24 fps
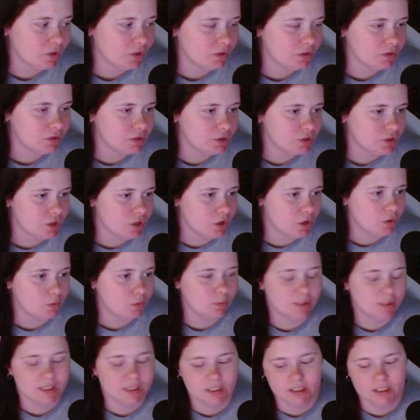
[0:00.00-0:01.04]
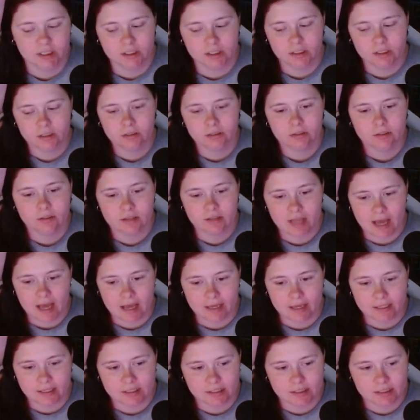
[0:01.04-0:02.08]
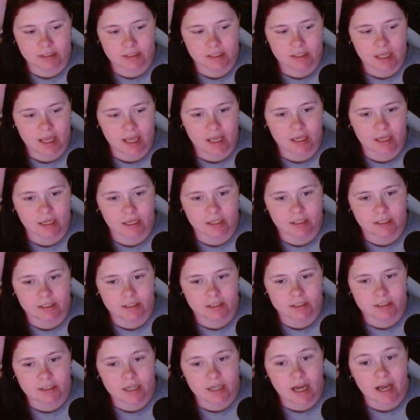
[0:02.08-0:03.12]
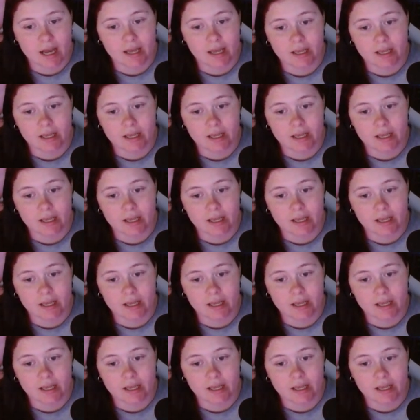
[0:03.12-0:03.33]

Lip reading: So we did that, and I